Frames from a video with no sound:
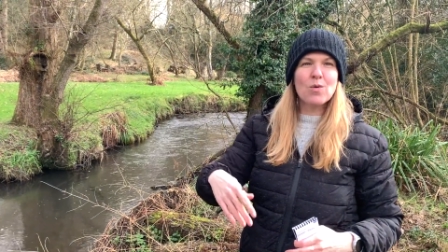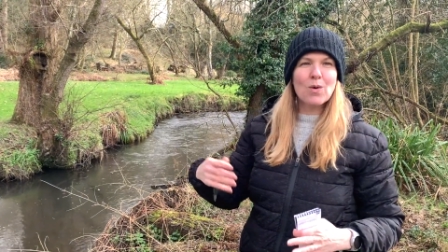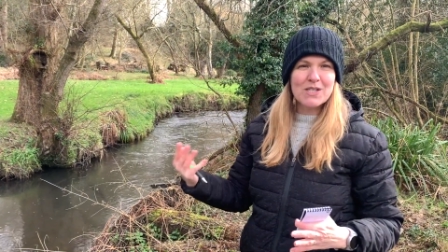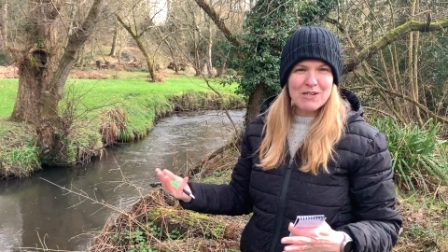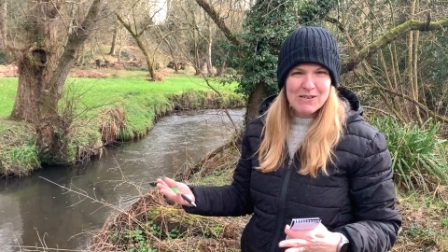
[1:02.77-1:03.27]

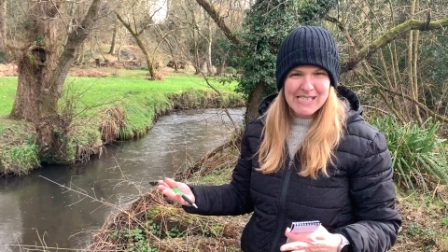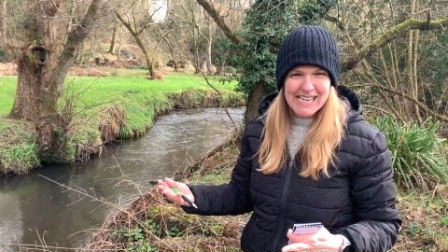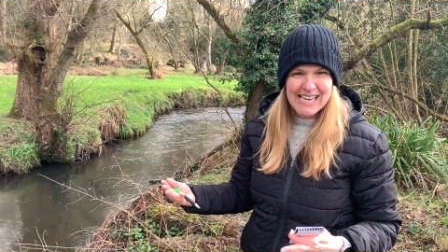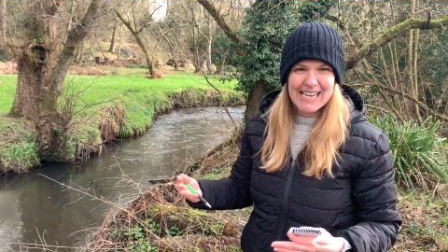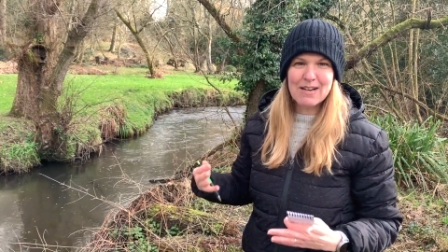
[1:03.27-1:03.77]
What do you
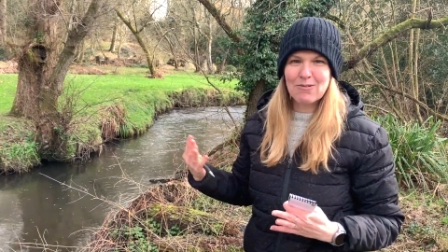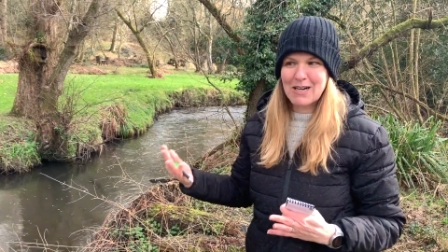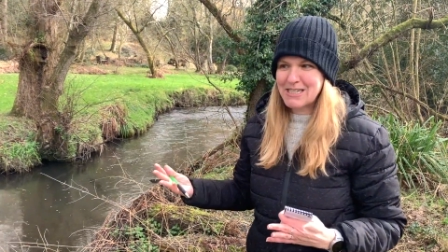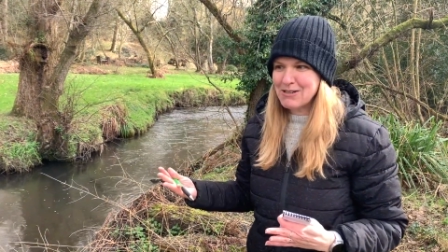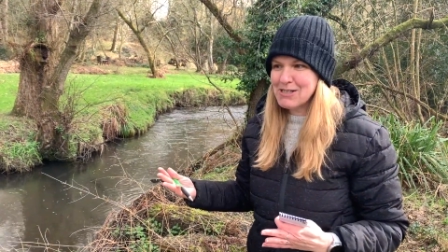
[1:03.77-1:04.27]
see?
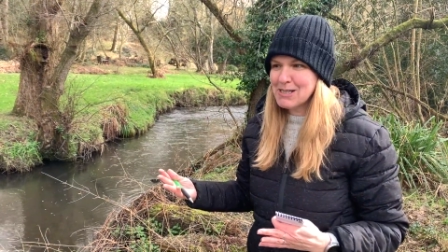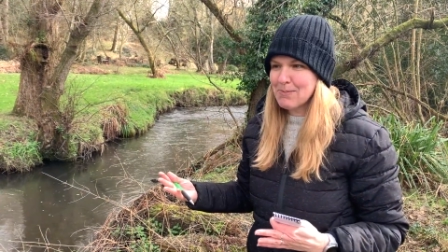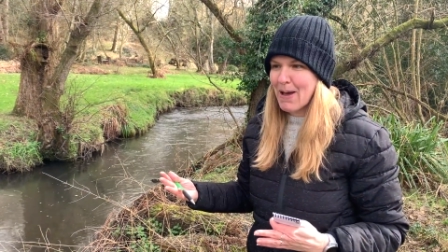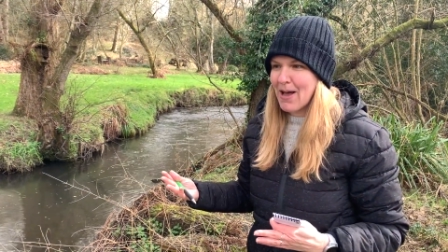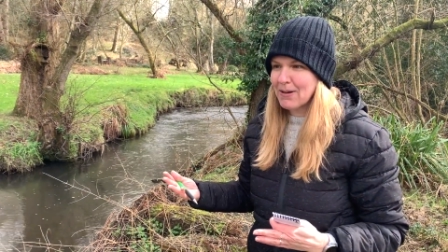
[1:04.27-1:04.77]
What do you
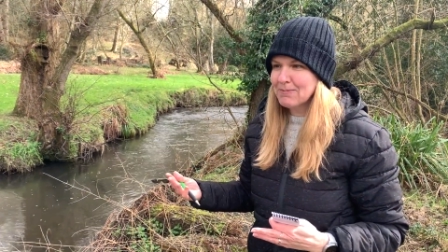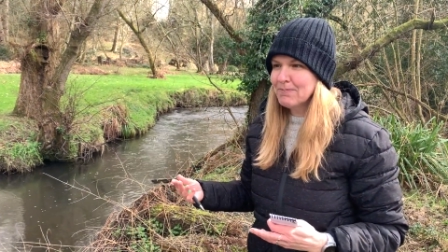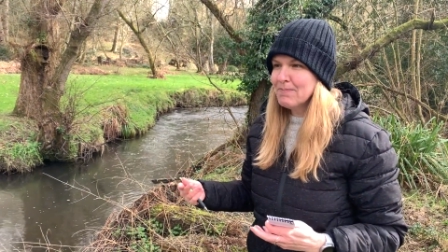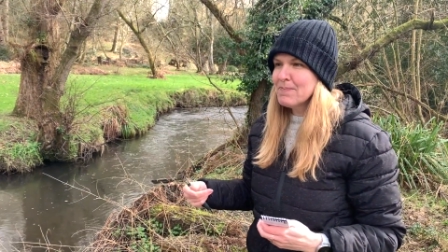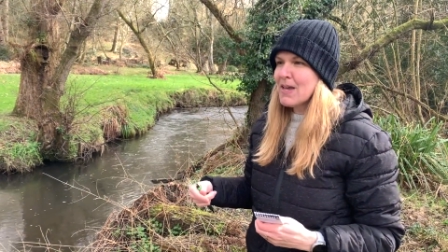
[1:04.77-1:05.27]
smell?
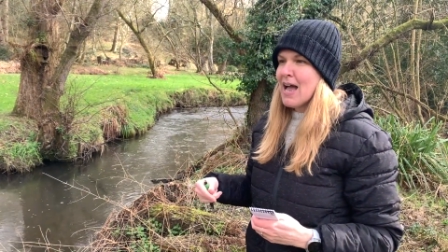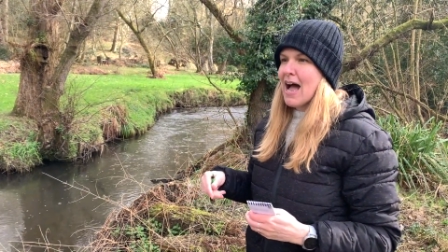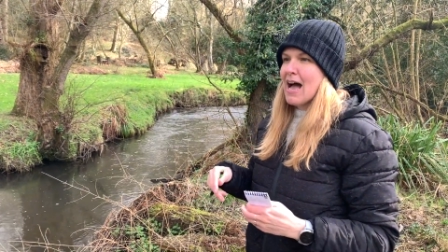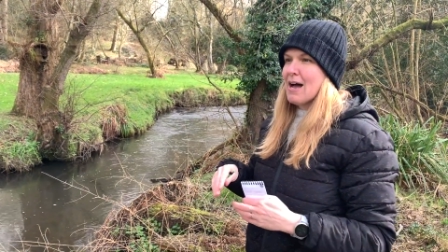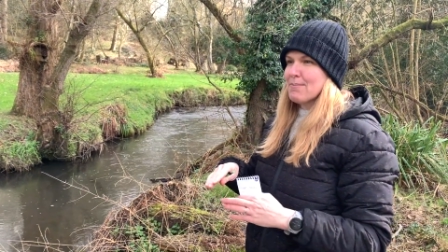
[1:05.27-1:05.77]

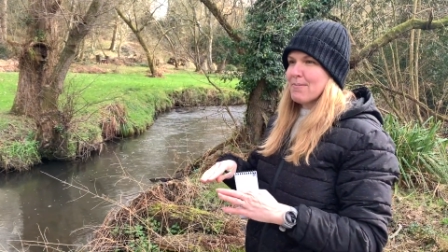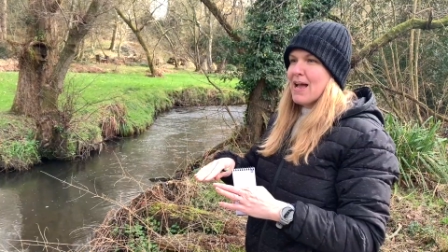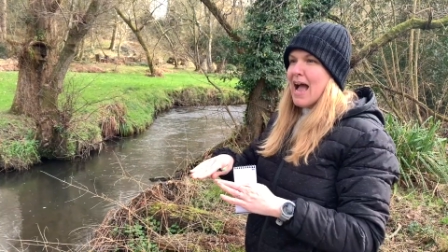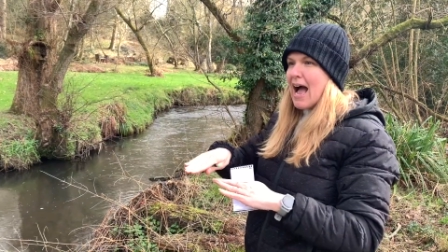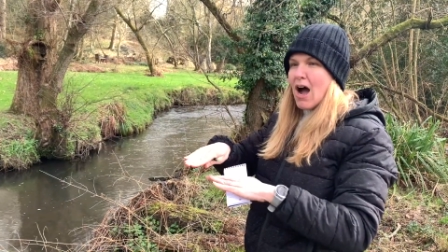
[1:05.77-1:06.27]
Um,
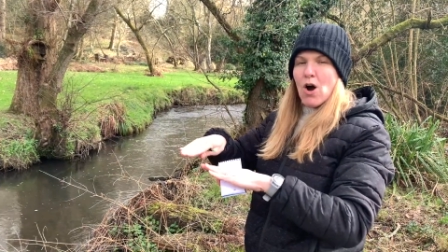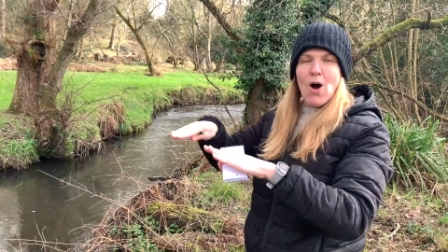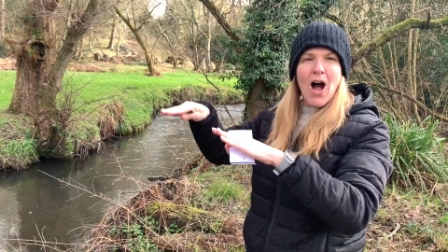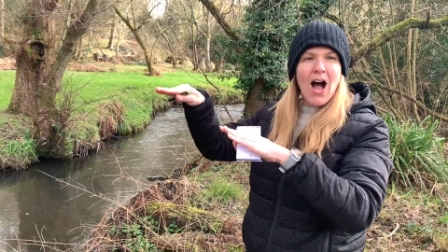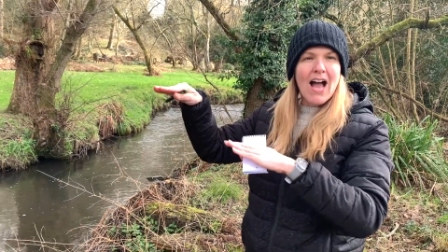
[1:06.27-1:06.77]
how
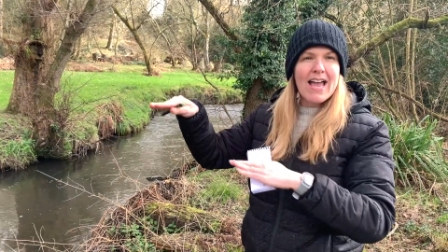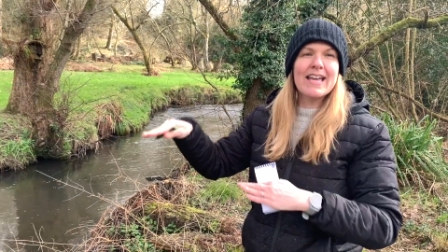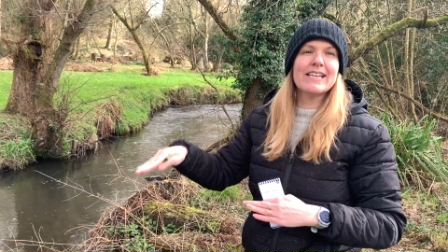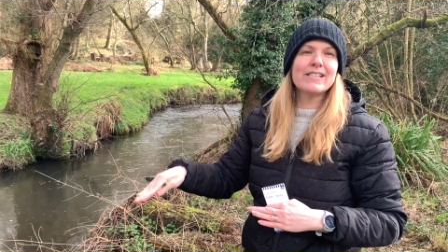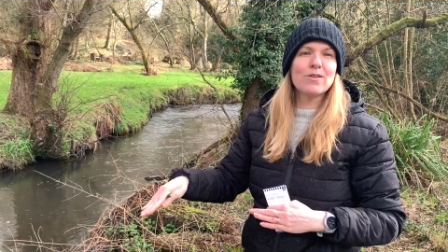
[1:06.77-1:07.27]
high
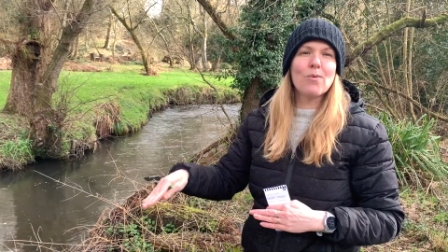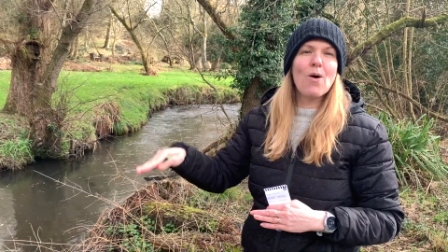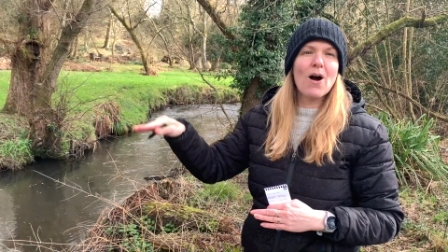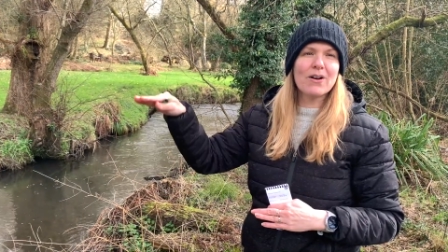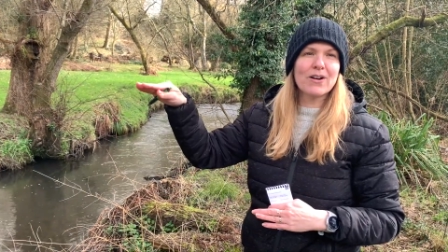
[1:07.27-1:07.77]
is the
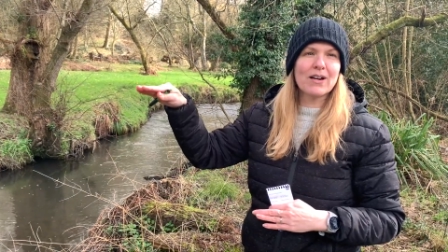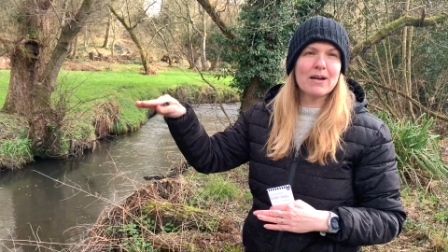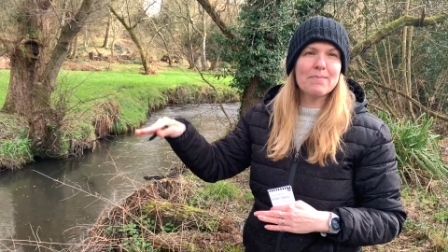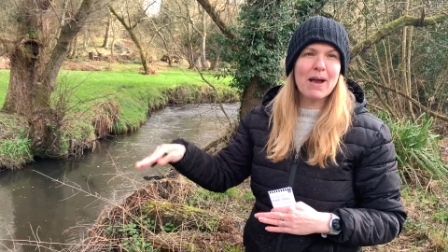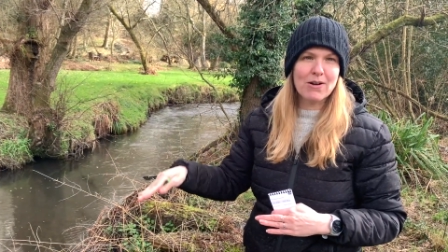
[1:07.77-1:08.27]
water
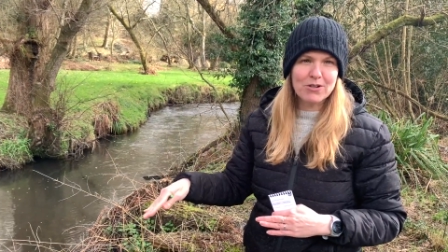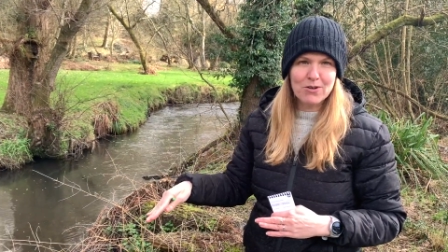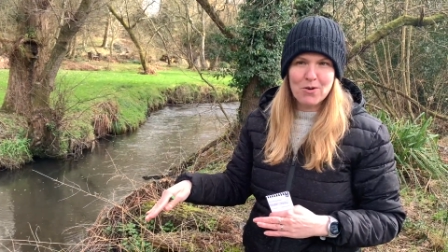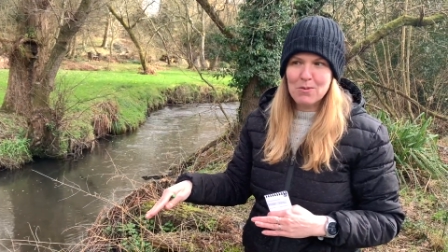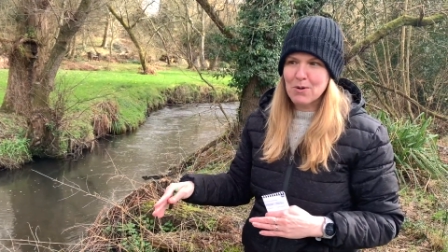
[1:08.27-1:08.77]
compared to
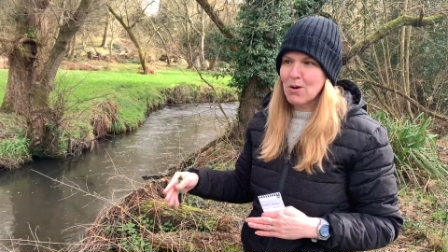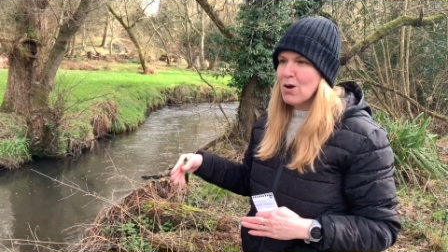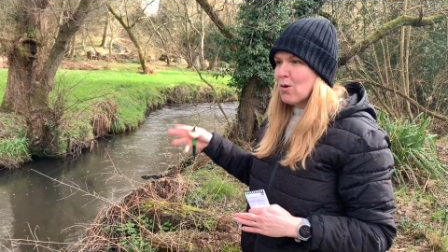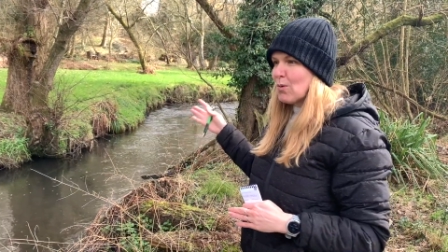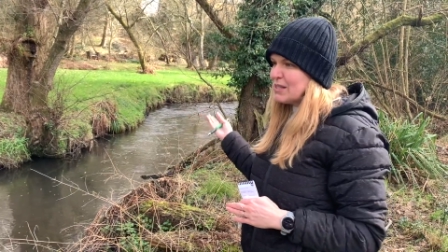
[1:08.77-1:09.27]
normal?
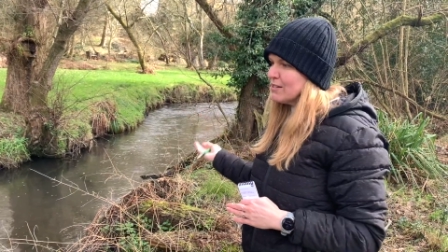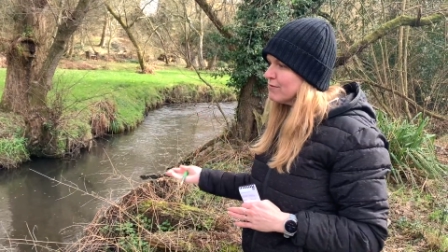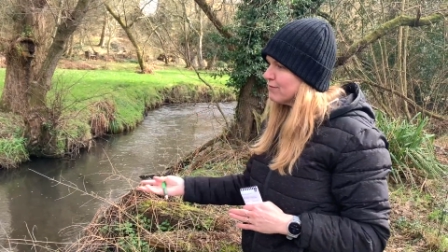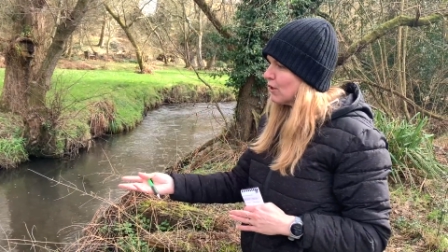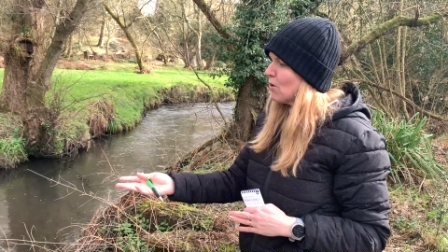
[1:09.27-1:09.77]
What's the
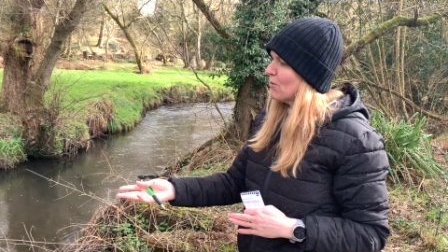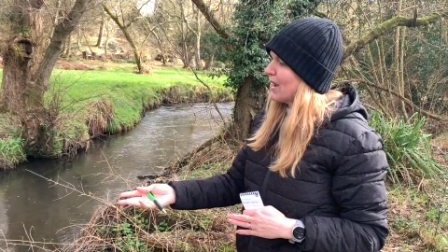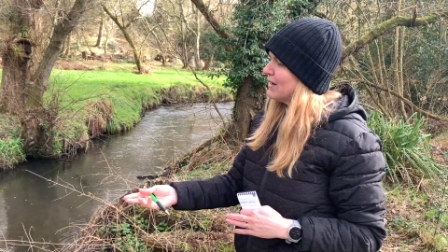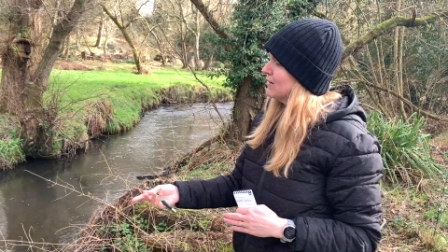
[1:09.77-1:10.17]
flow rate?